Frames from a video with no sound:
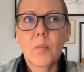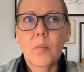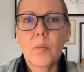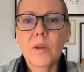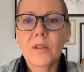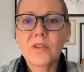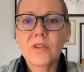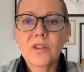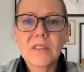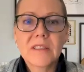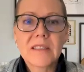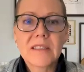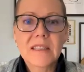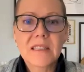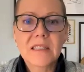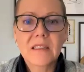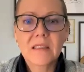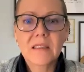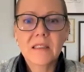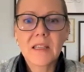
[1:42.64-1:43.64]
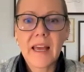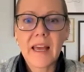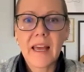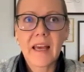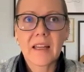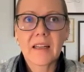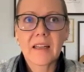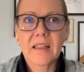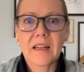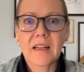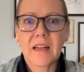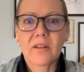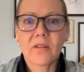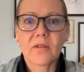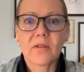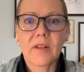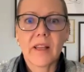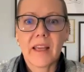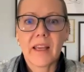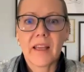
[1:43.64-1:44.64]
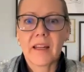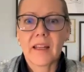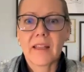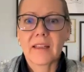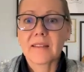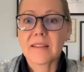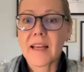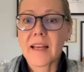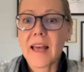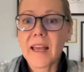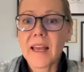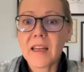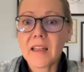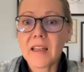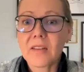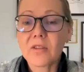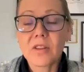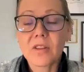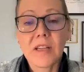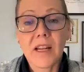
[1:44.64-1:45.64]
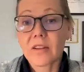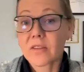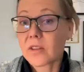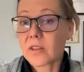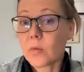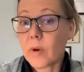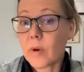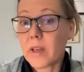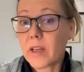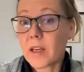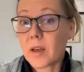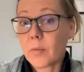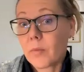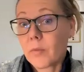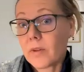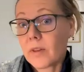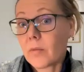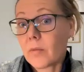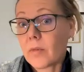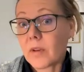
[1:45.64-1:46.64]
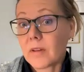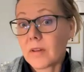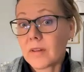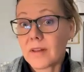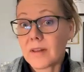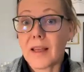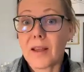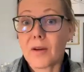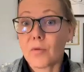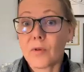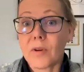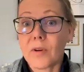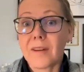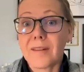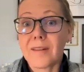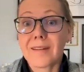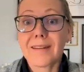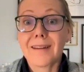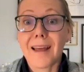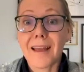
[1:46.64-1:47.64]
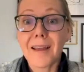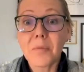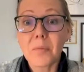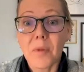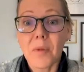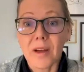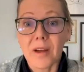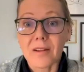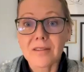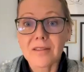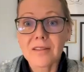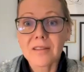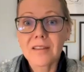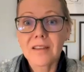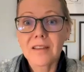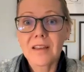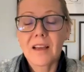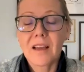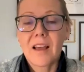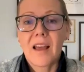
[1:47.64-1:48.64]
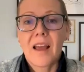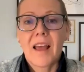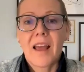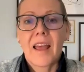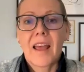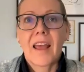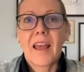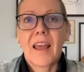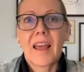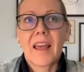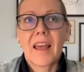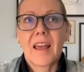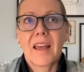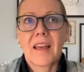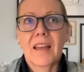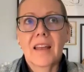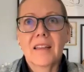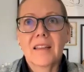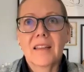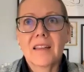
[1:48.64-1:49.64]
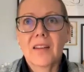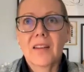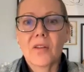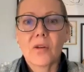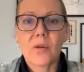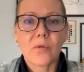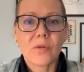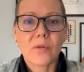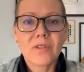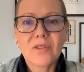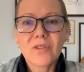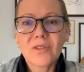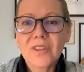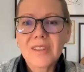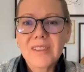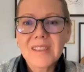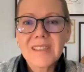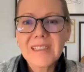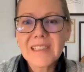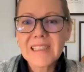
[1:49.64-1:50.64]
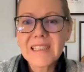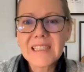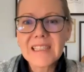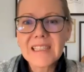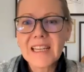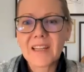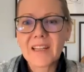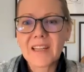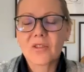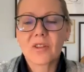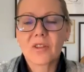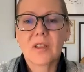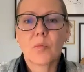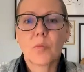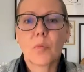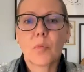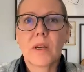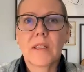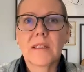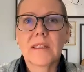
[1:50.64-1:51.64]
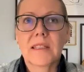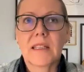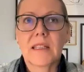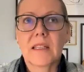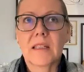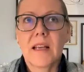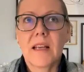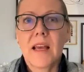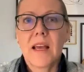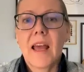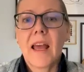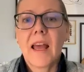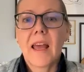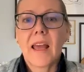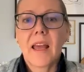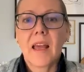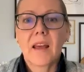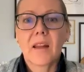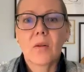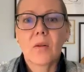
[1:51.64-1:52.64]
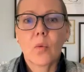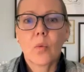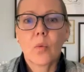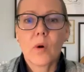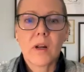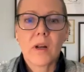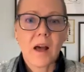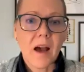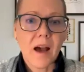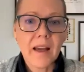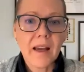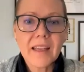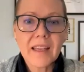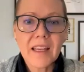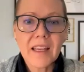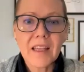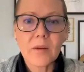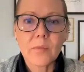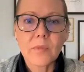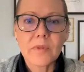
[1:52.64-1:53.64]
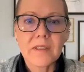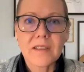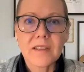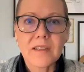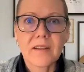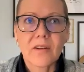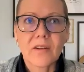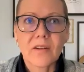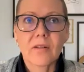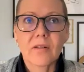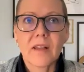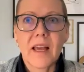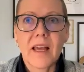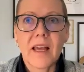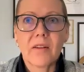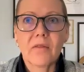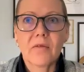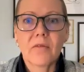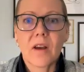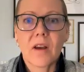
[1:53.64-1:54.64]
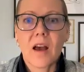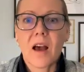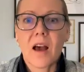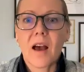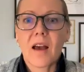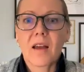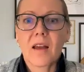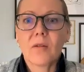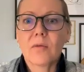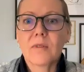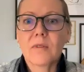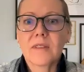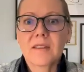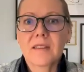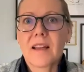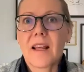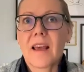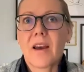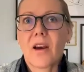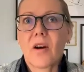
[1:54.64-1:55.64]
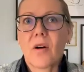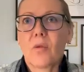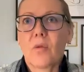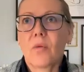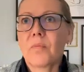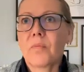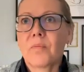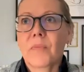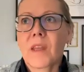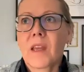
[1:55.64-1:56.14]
but she still had an underlying anxiety. She'd actually wake up in the middle of the night with nightmares. And there was just this tension and bracing. And when I came into their life, I was now,